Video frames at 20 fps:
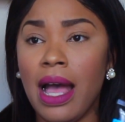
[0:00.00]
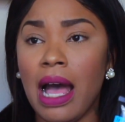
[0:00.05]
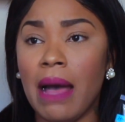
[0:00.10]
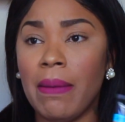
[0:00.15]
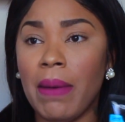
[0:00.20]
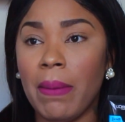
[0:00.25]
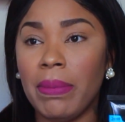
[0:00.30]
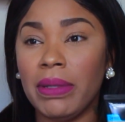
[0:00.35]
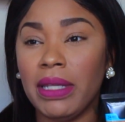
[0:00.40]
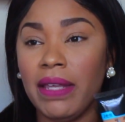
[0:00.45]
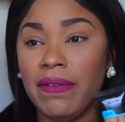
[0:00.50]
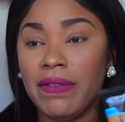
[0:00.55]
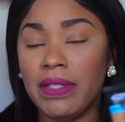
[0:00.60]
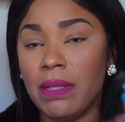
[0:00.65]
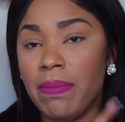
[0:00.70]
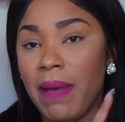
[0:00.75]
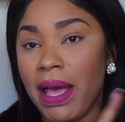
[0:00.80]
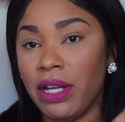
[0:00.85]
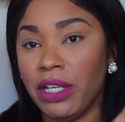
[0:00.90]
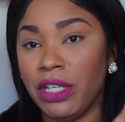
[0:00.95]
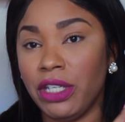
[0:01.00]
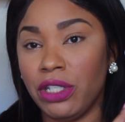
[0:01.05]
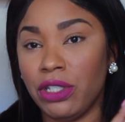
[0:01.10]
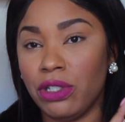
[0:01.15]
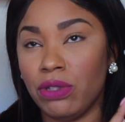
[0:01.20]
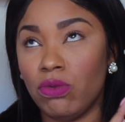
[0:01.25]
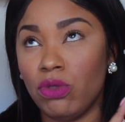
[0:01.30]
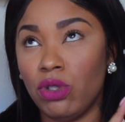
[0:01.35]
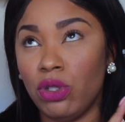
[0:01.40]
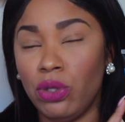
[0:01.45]
I believe it's about
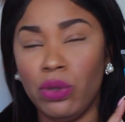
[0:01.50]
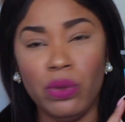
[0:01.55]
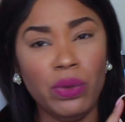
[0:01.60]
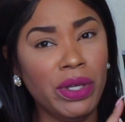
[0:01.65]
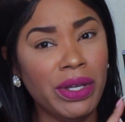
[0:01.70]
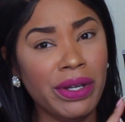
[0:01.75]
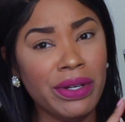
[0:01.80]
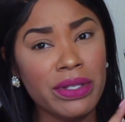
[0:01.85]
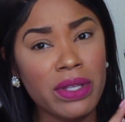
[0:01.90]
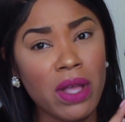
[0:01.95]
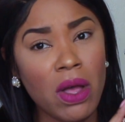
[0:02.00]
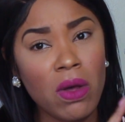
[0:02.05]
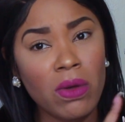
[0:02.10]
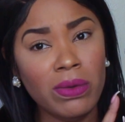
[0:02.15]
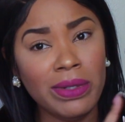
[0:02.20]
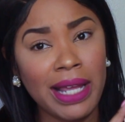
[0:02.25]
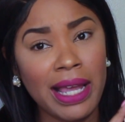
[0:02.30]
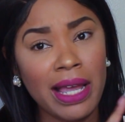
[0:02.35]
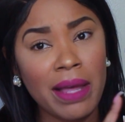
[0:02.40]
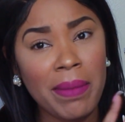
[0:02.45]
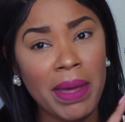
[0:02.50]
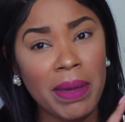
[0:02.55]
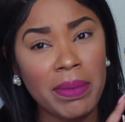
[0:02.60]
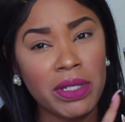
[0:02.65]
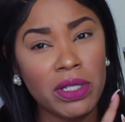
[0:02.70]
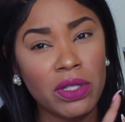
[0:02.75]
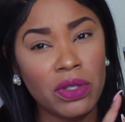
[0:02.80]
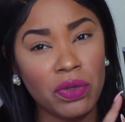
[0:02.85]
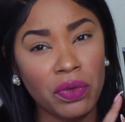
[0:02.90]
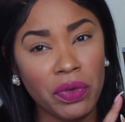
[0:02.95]
2 years old now,
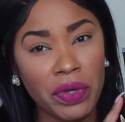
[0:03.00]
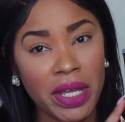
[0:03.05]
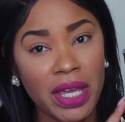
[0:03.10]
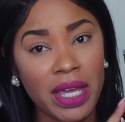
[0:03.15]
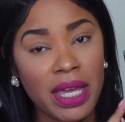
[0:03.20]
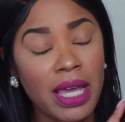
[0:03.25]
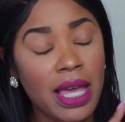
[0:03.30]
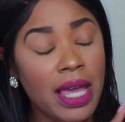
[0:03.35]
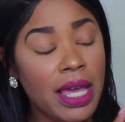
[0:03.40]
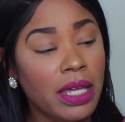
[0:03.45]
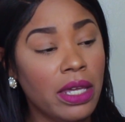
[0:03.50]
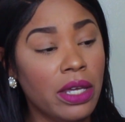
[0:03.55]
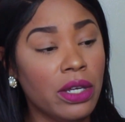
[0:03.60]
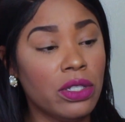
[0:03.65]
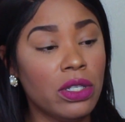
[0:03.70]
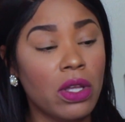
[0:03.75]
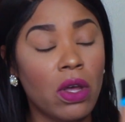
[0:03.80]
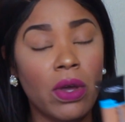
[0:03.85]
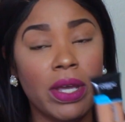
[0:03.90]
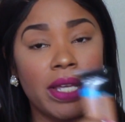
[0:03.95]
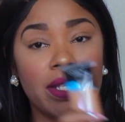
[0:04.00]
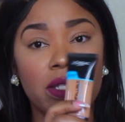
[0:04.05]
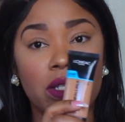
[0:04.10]
maybe 3 years old.